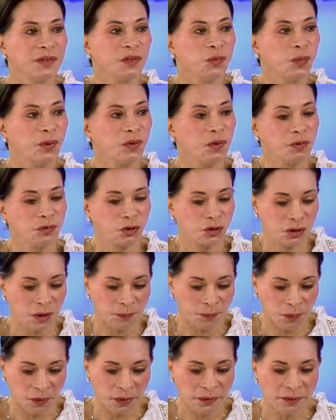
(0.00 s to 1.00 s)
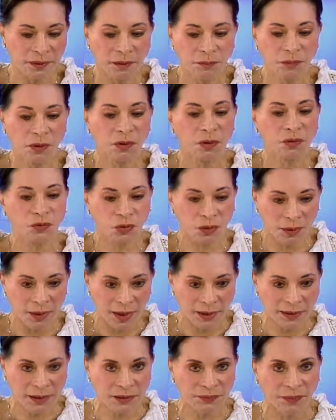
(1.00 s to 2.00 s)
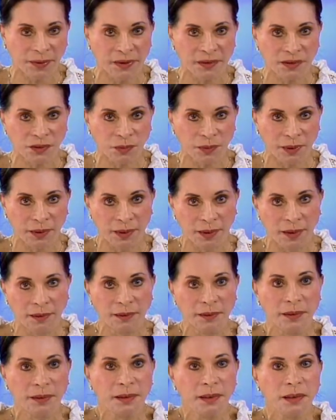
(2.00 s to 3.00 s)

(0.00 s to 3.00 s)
We're going to support him, we're going to guide as far as we can,